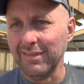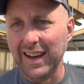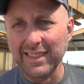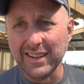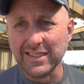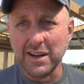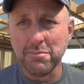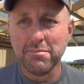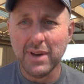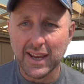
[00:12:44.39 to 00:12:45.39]
I think it's an
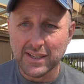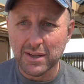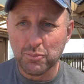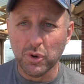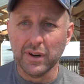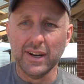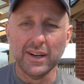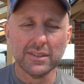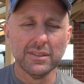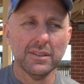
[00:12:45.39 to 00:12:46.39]
amazing
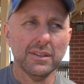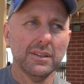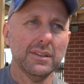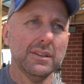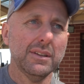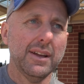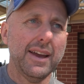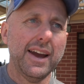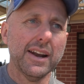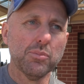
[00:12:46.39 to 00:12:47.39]
product
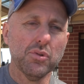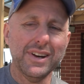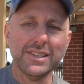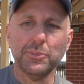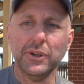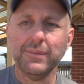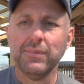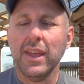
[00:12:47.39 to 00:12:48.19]
at a price point.